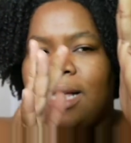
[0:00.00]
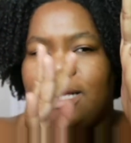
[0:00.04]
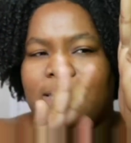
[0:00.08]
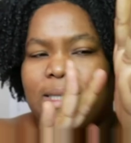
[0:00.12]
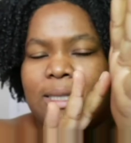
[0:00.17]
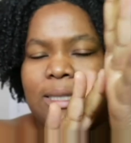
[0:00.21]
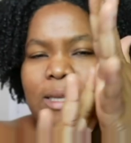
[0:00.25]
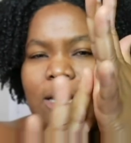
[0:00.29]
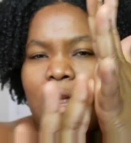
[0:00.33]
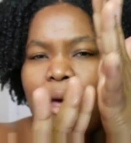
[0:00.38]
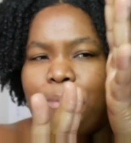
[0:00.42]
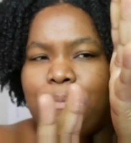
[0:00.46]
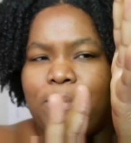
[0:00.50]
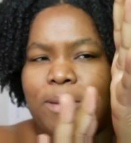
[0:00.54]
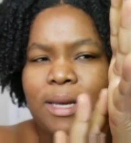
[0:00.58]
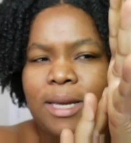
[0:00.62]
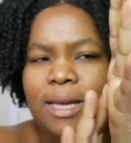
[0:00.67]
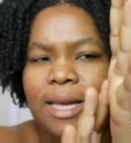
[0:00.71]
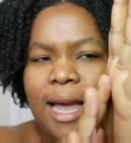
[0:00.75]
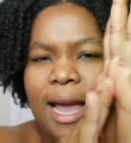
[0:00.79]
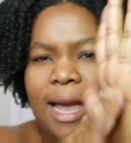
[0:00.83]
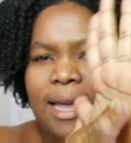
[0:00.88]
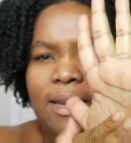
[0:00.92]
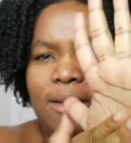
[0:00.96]

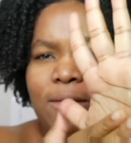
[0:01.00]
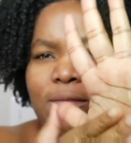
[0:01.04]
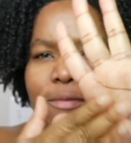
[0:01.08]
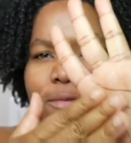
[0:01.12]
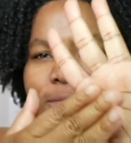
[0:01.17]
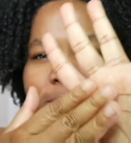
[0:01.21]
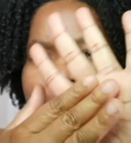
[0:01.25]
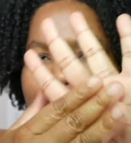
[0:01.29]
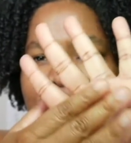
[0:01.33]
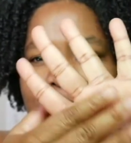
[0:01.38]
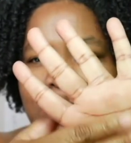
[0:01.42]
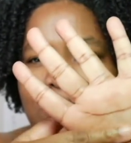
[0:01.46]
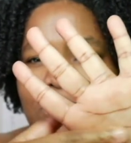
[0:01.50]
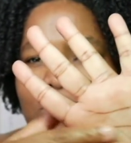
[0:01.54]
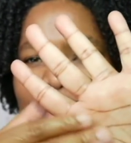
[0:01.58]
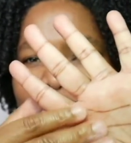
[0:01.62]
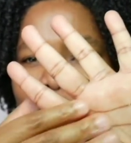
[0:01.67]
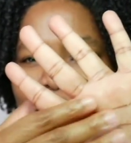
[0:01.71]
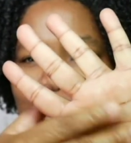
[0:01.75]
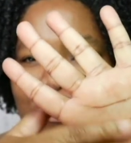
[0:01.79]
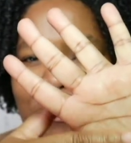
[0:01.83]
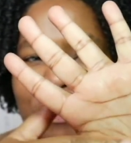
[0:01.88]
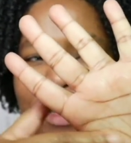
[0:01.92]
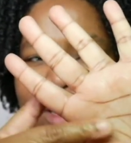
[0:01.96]
sloppy, kind of
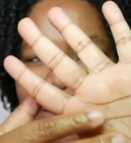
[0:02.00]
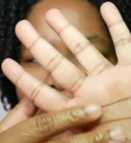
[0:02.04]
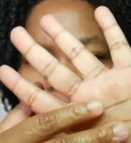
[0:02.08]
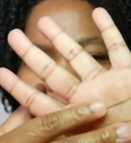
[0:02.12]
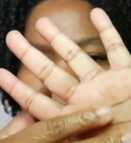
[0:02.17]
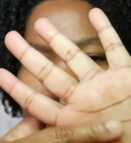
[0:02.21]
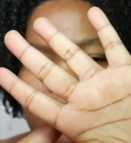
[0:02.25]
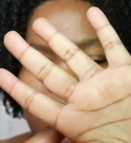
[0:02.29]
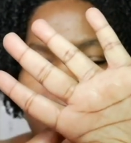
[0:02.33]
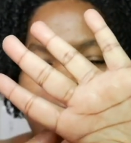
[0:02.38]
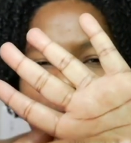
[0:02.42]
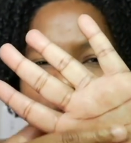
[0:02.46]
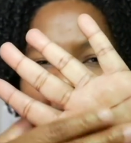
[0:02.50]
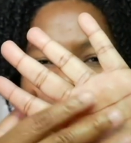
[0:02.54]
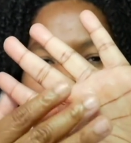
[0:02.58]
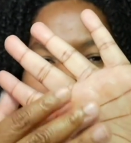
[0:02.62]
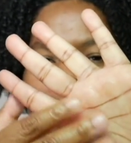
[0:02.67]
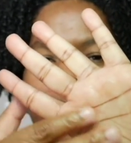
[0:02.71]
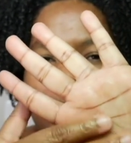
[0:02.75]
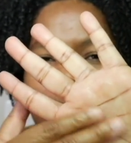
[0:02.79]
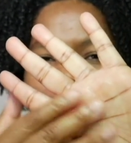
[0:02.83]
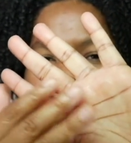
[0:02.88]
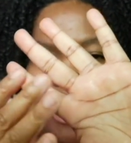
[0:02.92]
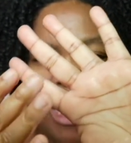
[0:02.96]
goopy,
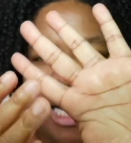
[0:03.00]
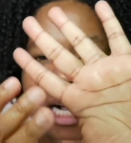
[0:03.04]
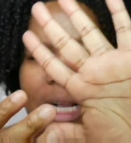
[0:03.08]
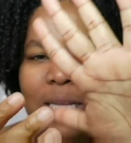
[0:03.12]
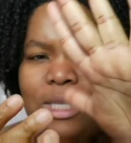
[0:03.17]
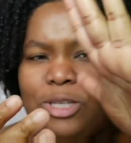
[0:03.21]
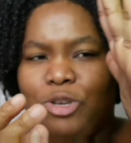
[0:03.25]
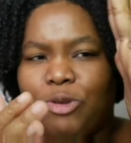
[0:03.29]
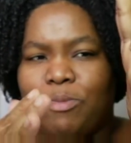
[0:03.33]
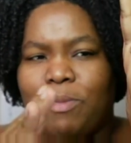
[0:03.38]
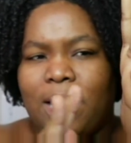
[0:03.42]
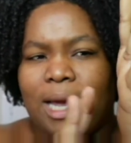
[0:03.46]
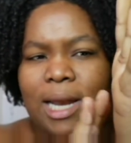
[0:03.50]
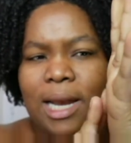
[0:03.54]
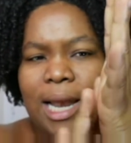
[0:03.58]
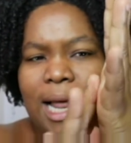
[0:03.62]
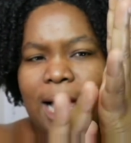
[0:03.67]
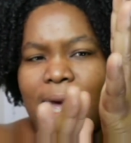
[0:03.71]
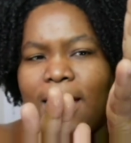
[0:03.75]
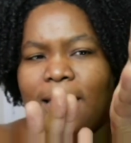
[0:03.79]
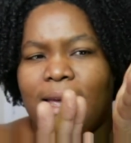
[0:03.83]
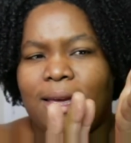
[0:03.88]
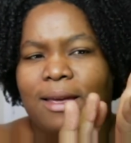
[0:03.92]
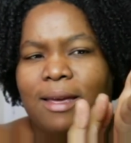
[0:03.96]
snotty gels you might
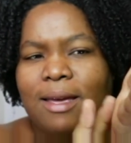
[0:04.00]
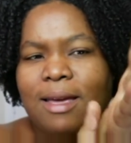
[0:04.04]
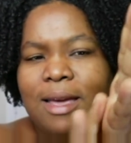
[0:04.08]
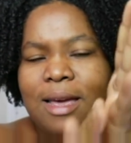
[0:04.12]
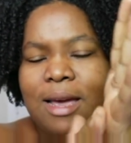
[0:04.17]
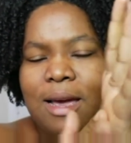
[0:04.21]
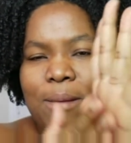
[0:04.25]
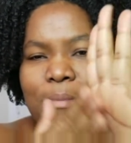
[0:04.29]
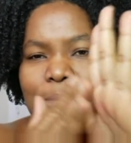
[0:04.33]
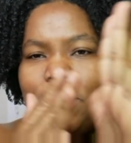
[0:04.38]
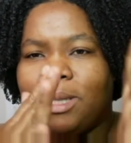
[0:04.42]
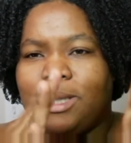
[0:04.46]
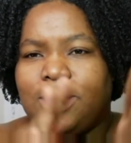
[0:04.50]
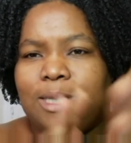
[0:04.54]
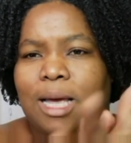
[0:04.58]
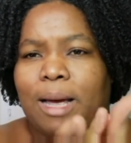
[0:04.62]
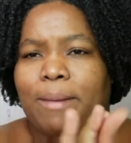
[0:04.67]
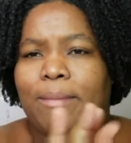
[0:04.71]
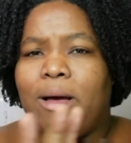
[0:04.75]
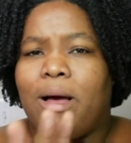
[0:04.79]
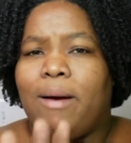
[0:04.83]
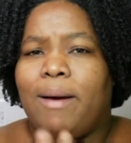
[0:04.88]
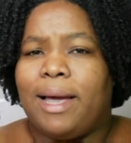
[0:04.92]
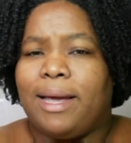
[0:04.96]
like. But
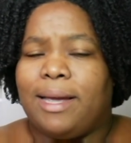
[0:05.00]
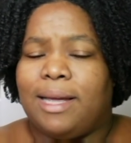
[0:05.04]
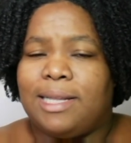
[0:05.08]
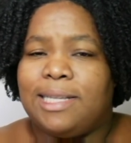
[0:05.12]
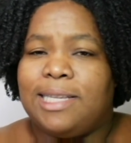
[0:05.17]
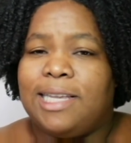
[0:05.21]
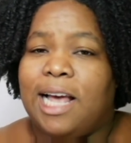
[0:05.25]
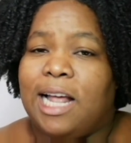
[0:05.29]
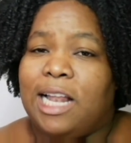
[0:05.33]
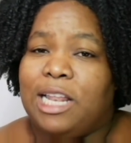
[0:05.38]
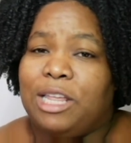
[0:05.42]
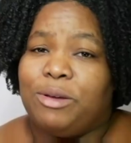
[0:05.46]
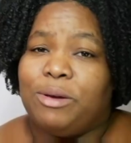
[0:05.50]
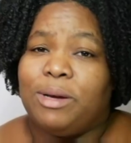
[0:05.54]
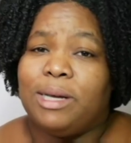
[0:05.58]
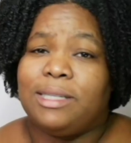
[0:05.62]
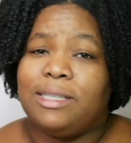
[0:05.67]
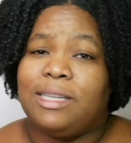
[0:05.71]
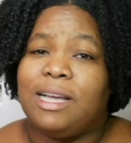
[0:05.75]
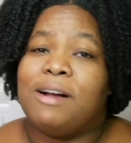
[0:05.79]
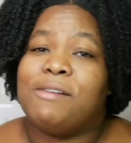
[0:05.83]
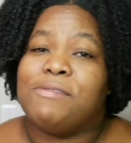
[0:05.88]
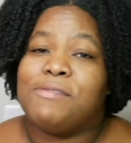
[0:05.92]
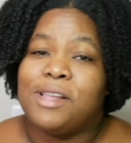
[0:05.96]
somehow I can tell you it
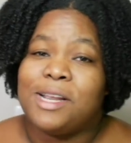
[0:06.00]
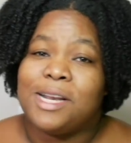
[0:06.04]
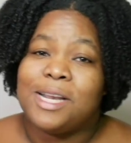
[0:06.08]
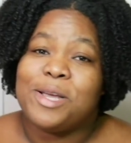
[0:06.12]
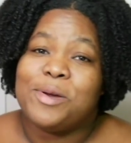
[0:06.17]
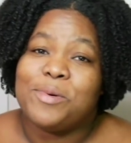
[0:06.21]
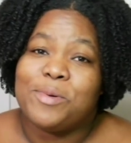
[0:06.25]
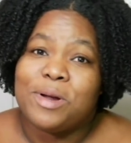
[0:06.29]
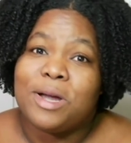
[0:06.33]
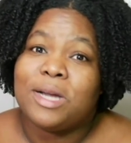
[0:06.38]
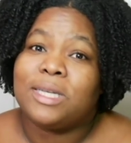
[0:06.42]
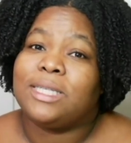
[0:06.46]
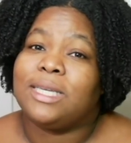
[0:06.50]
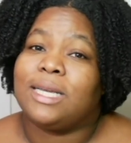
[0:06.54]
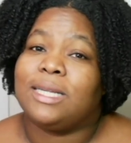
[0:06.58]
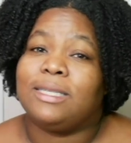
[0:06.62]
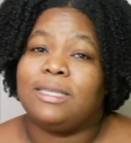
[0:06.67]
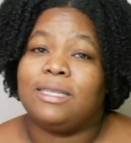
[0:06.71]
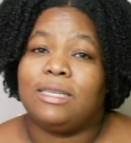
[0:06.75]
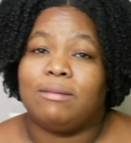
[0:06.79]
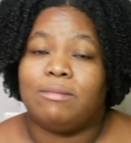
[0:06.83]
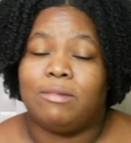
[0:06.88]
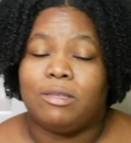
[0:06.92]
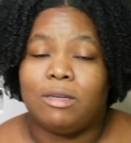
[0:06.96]
definitely works in
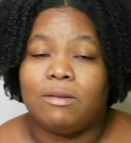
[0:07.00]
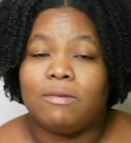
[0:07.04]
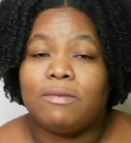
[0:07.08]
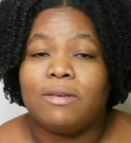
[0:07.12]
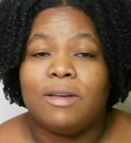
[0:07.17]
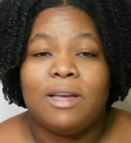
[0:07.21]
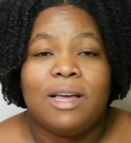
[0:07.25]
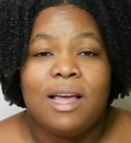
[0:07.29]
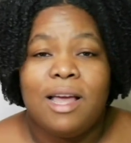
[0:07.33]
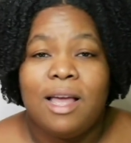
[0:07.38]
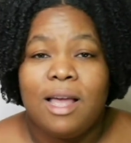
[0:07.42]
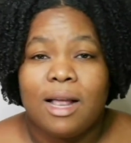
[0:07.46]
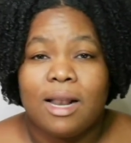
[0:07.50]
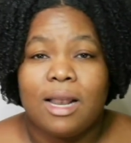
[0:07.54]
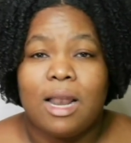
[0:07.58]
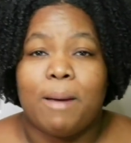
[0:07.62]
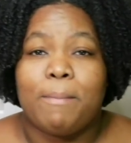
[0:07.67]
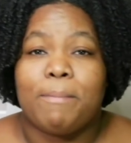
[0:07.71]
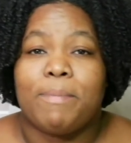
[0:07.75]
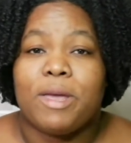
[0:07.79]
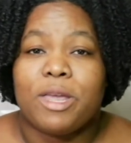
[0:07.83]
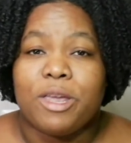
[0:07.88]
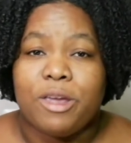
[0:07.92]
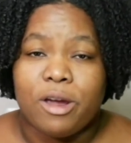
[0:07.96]
terms of
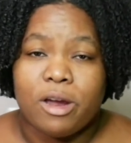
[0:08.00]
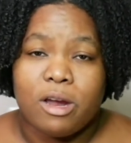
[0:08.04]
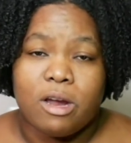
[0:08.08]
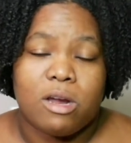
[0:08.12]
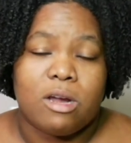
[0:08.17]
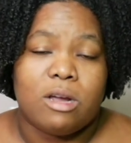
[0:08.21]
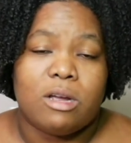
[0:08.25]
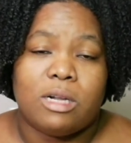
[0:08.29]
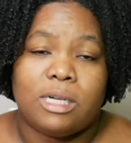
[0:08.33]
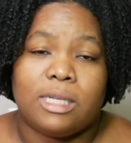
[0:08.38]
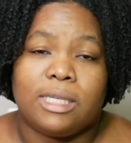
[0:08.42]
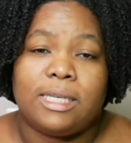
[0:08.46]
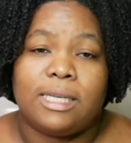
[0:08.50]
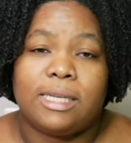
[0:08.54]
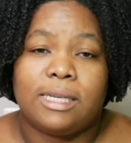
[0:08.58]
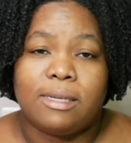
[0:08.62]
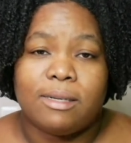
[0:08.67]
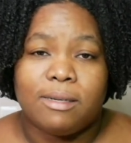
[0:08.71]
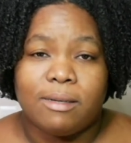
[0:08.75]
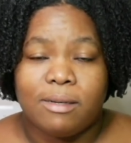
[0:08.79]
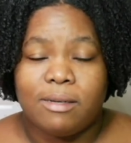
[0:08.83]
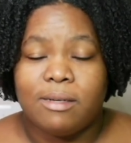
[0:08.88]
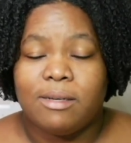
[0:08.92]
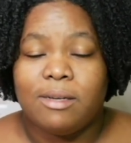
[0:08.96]
clumping your curls
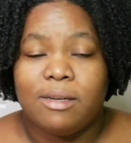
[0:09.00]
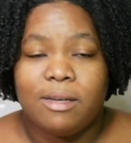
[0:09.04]
and